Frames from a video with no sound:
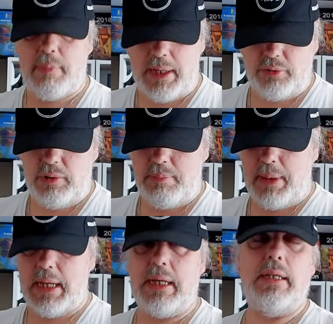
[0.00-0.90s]
battery
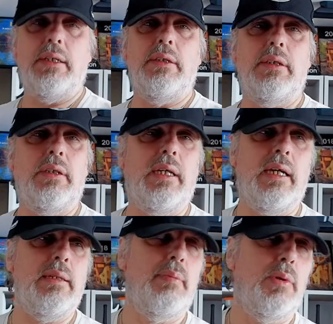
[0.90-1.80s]
pack,
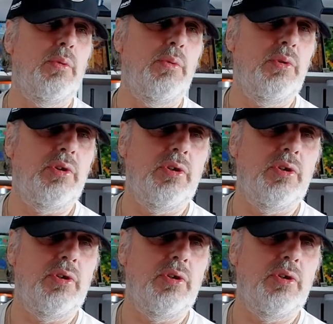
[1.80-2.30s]
cables,